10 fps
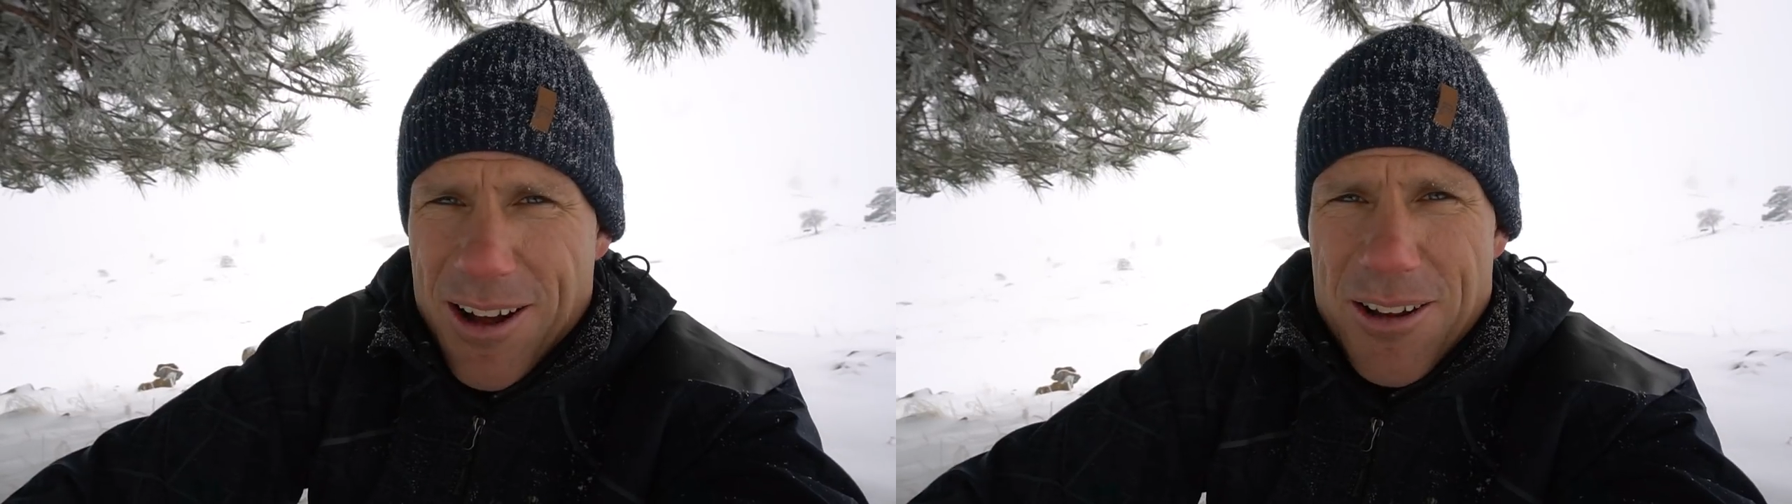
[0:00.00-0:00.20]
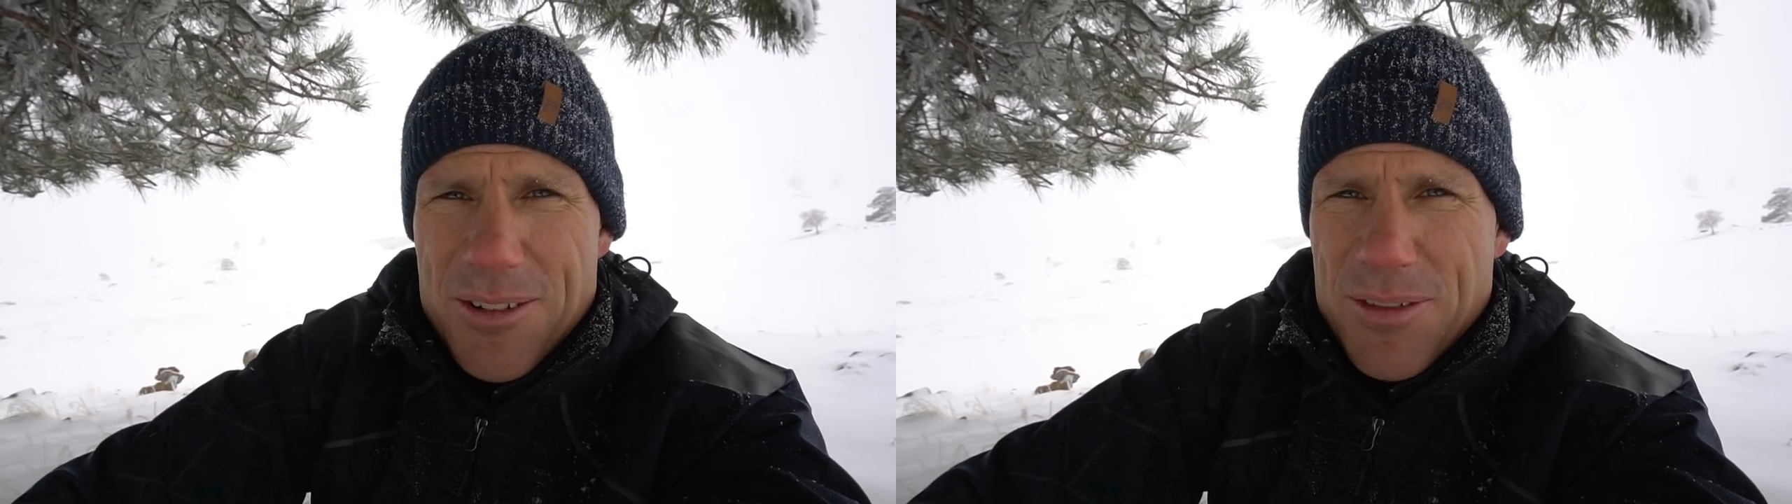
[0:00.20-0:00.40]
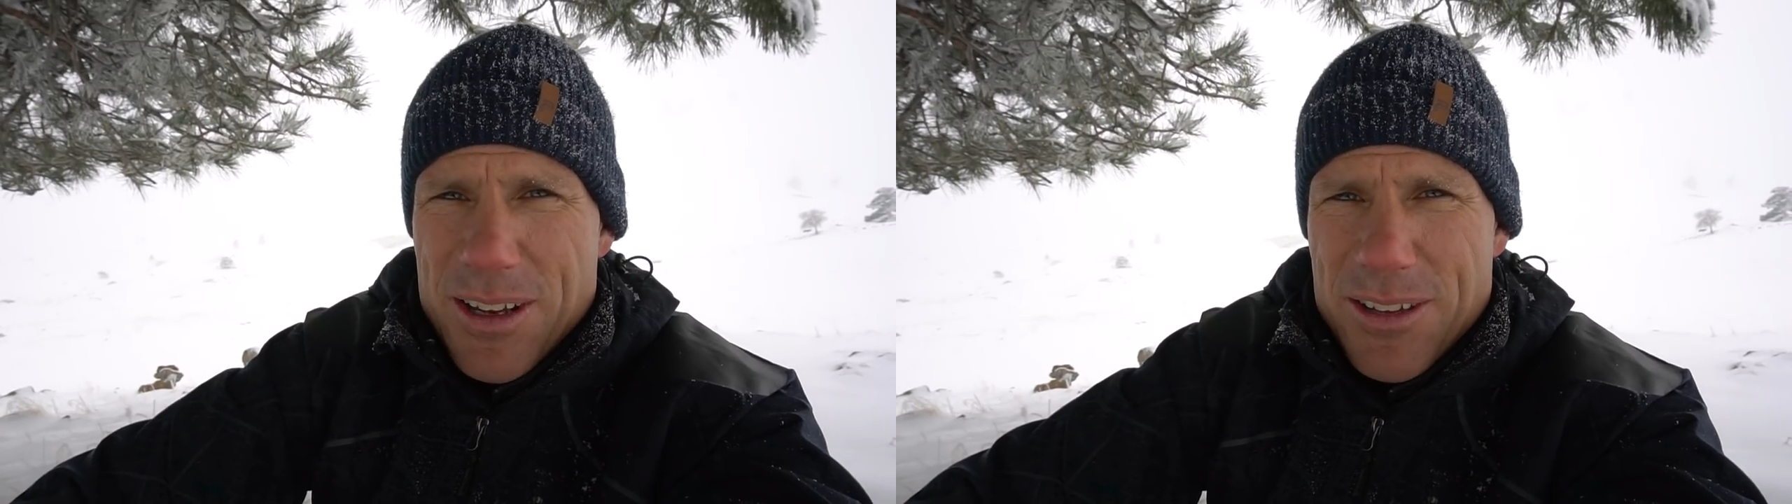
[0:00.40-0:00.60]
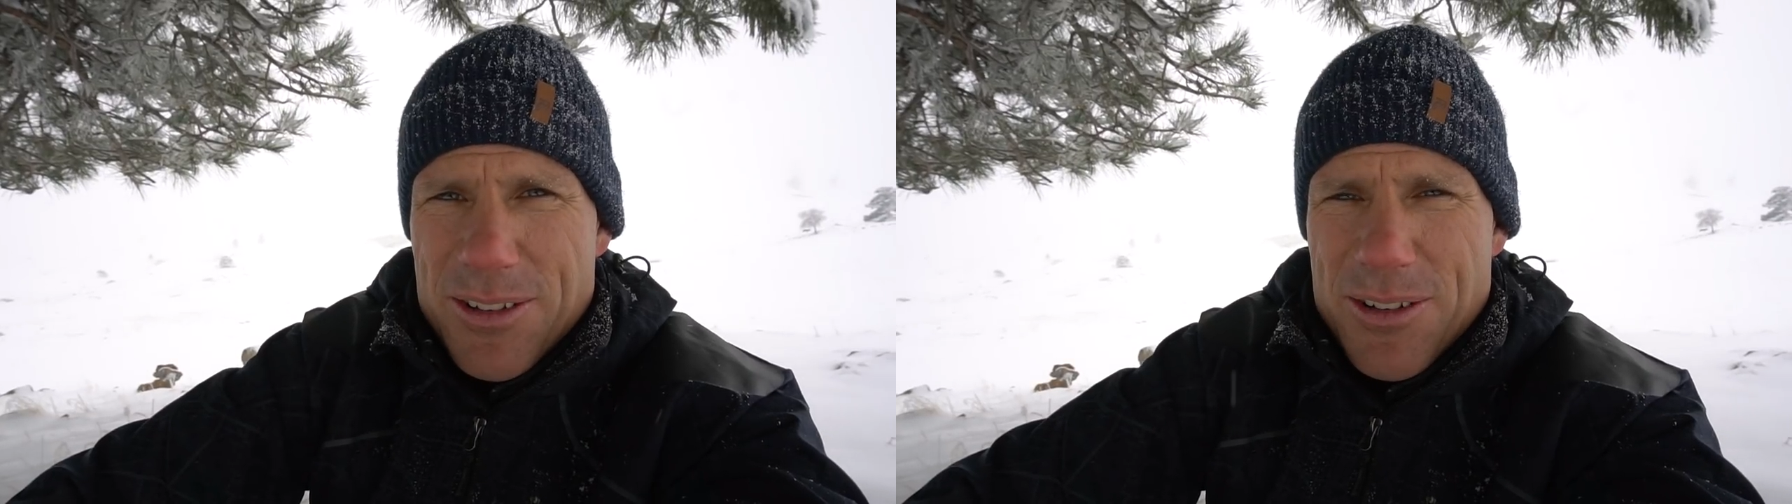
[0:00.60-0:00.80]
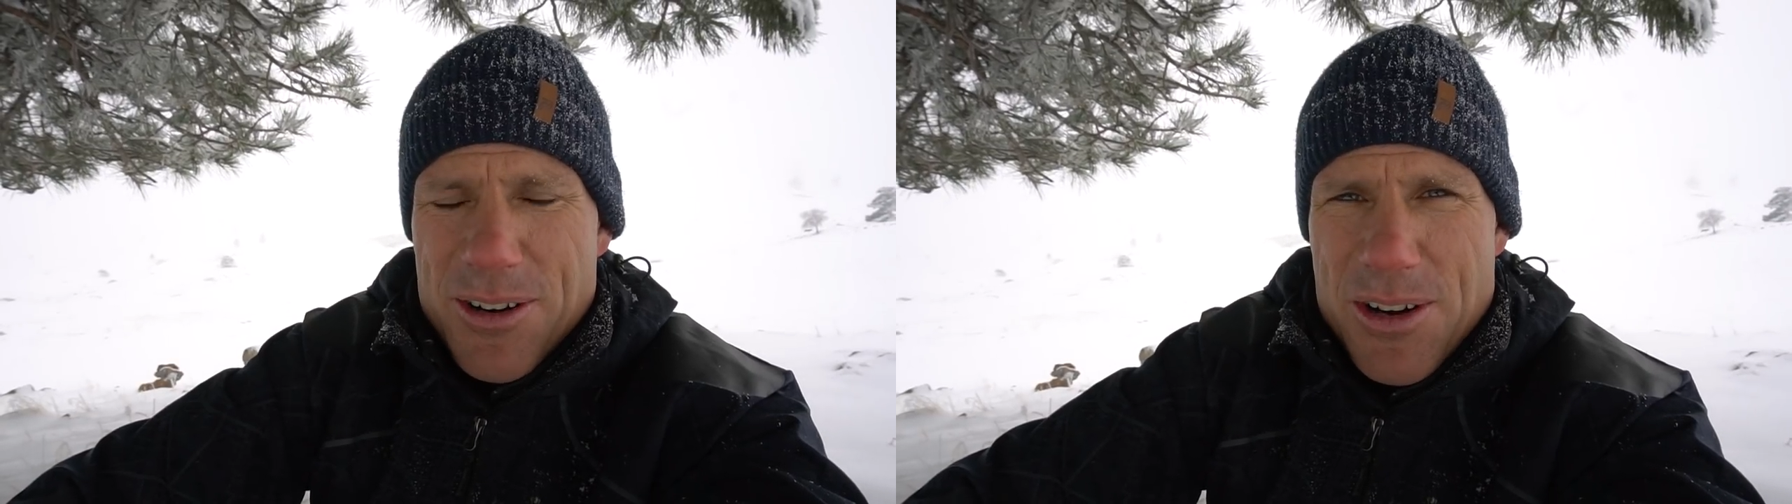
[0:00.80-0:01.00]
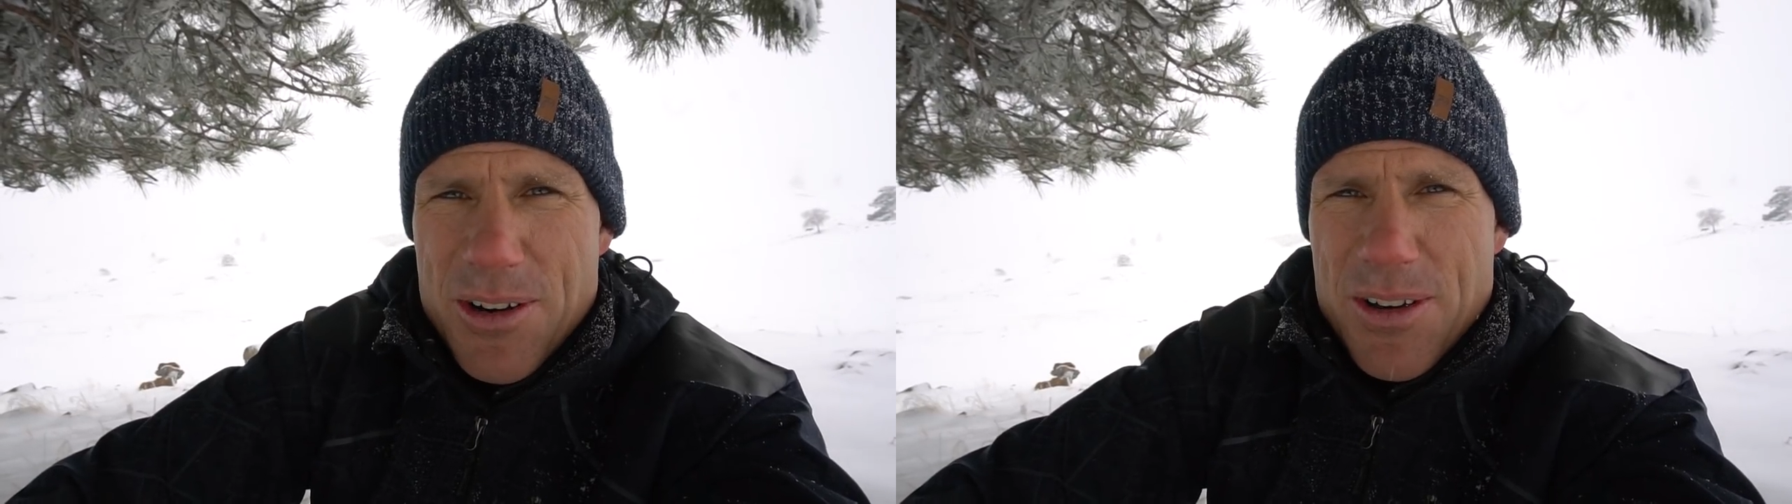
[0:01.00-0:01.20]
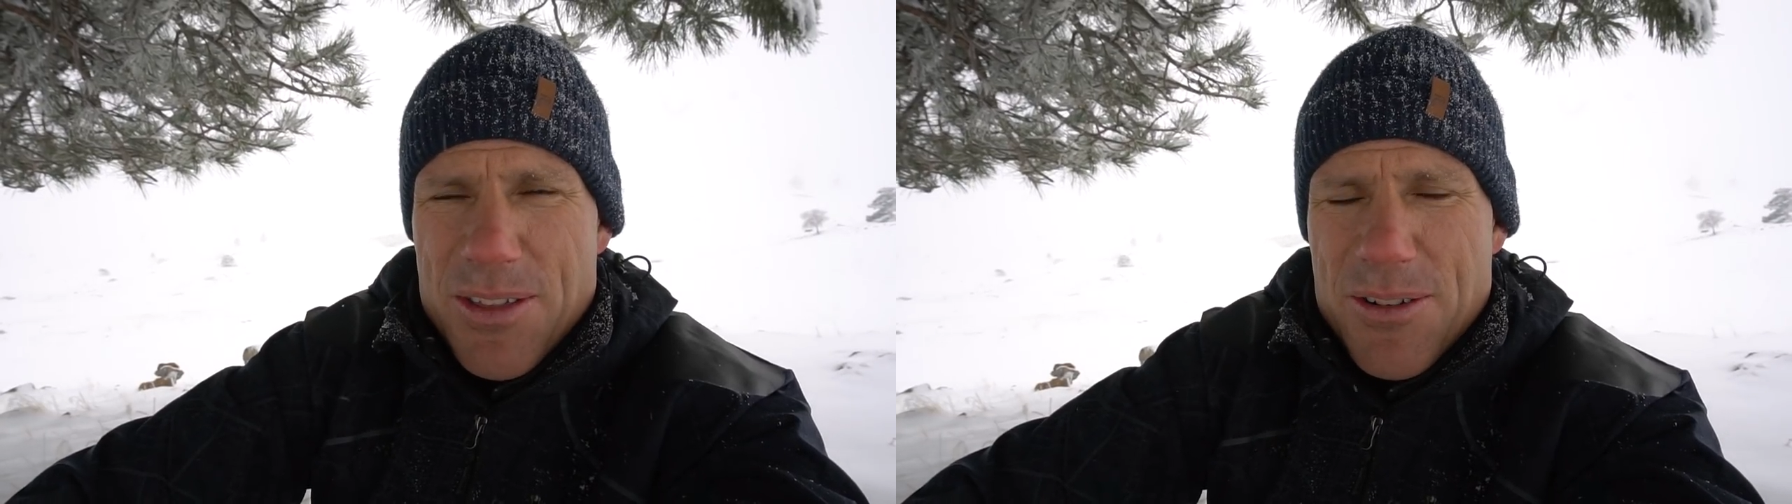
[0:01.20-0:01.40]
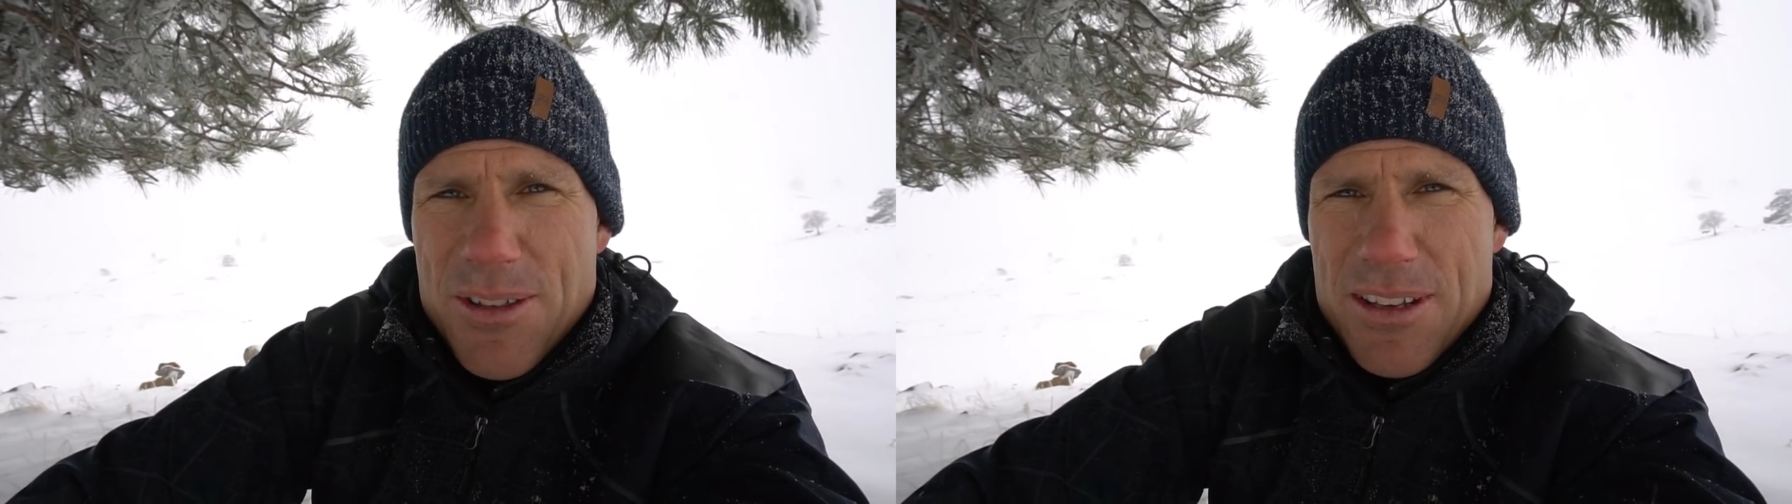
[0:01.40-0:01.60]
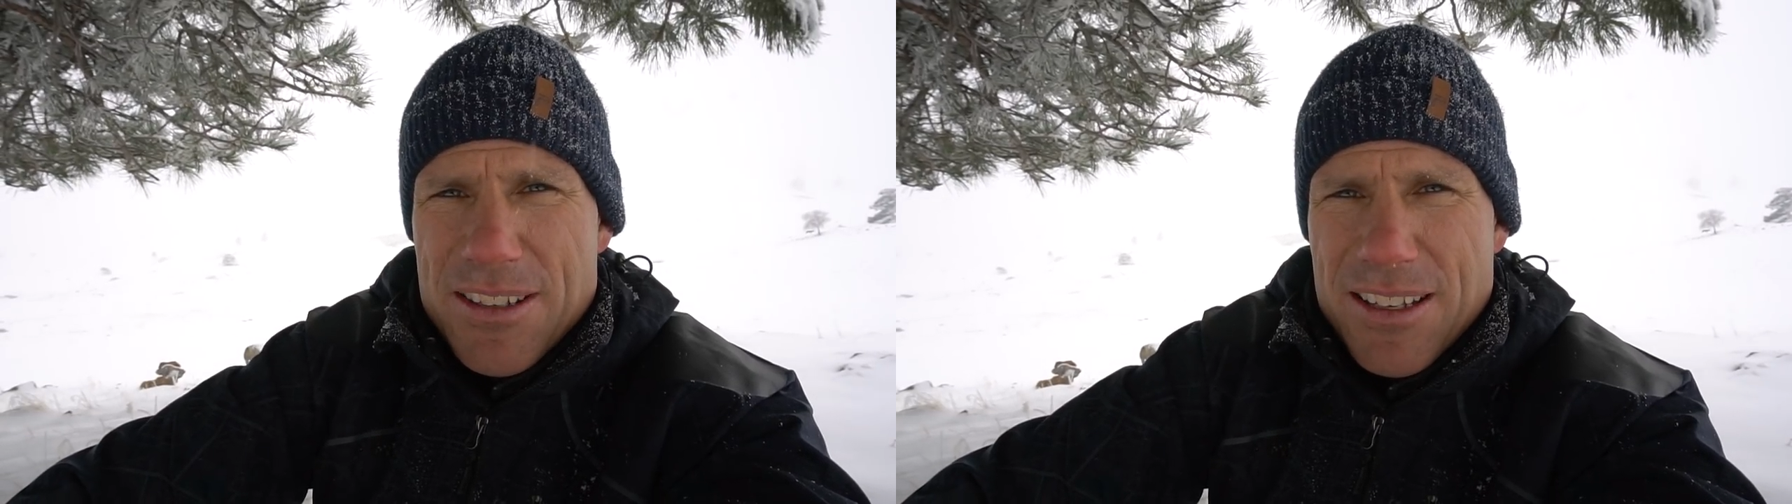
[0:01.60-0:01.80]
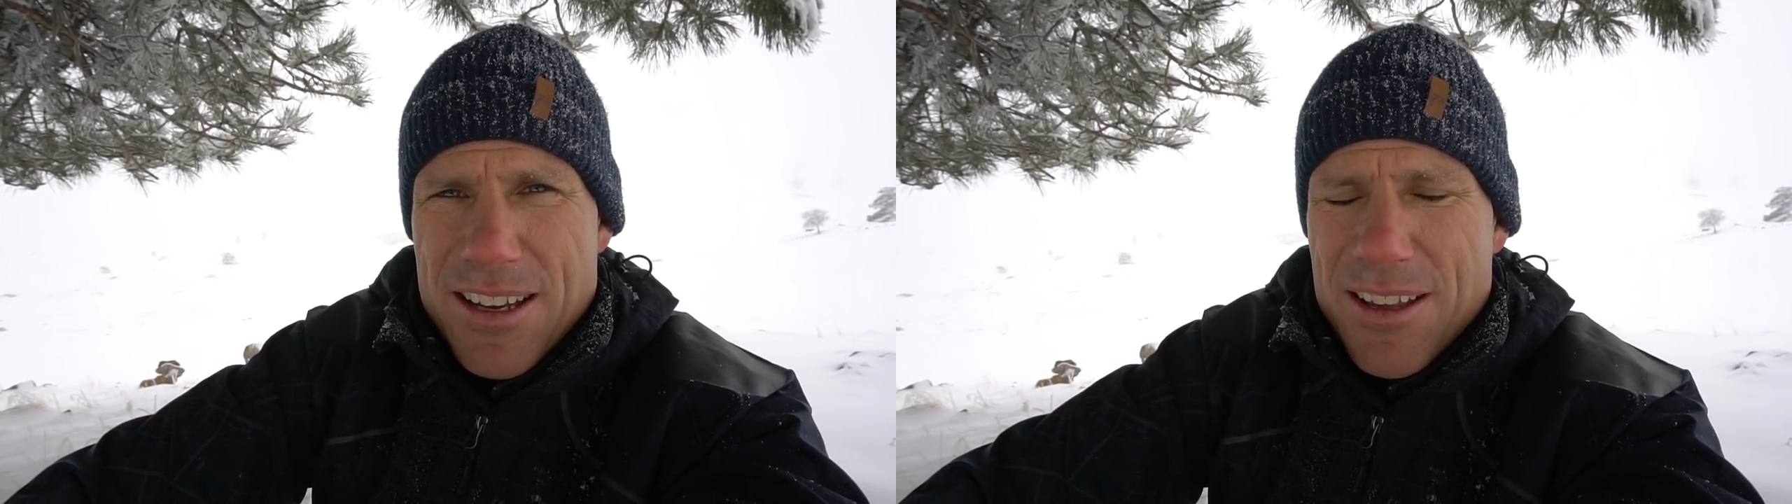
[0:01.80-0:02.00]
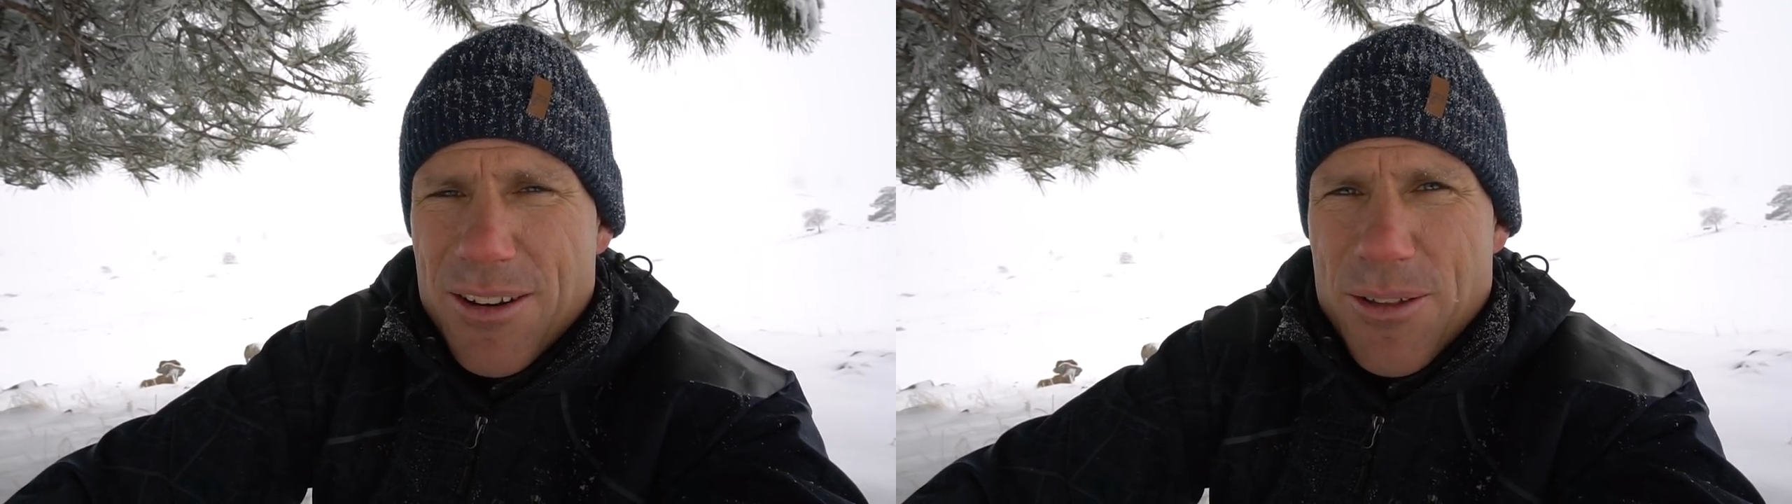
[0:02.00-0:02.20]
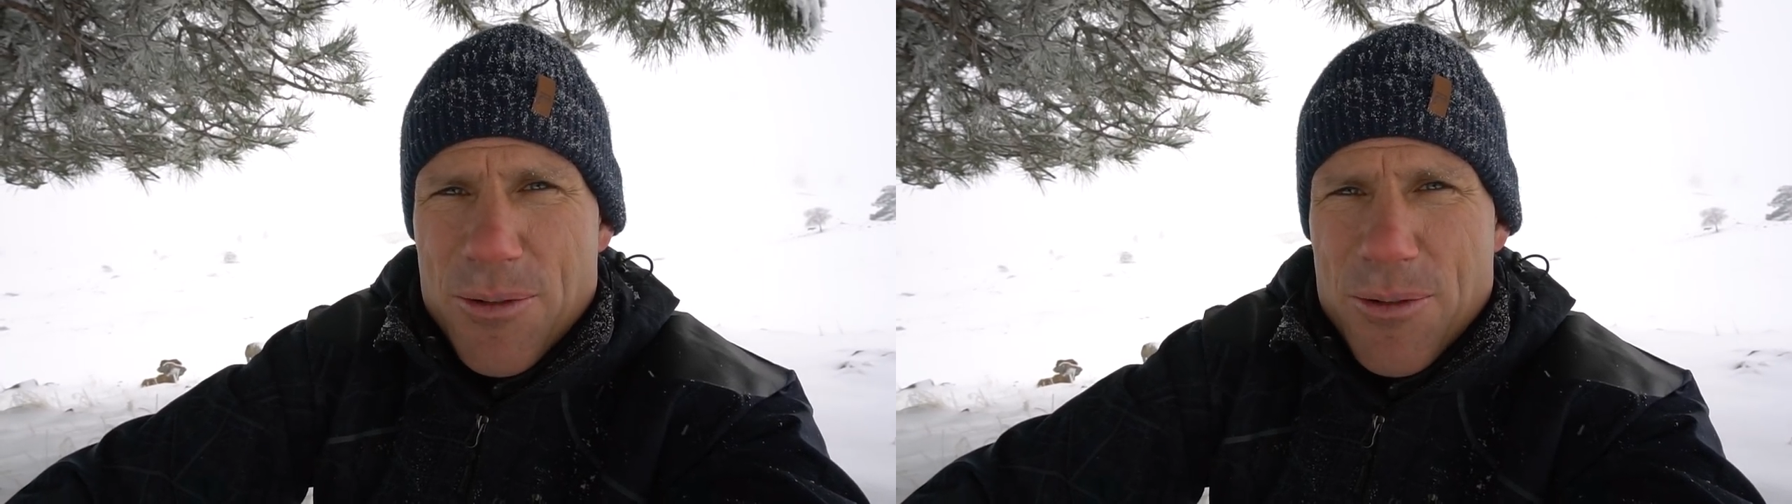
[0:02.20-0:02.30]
All of us are going through this together.